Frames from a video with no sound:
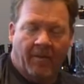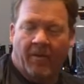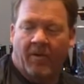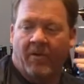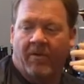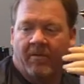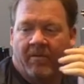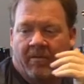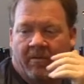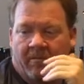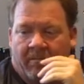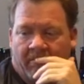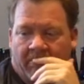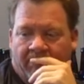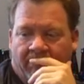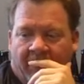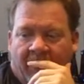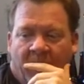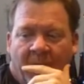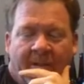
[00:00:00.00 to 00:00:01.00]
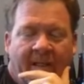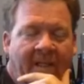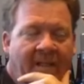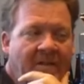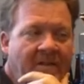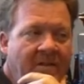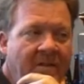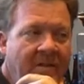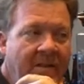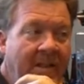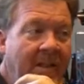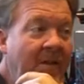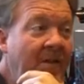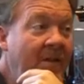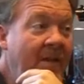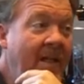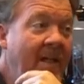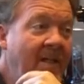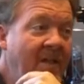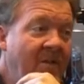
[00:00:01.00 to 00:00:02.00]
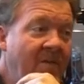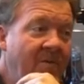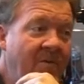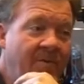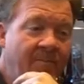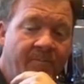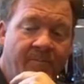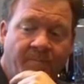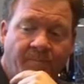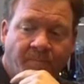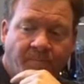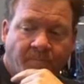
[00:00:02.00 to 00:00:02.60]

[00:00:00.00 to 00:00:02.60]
third location here in Asheville.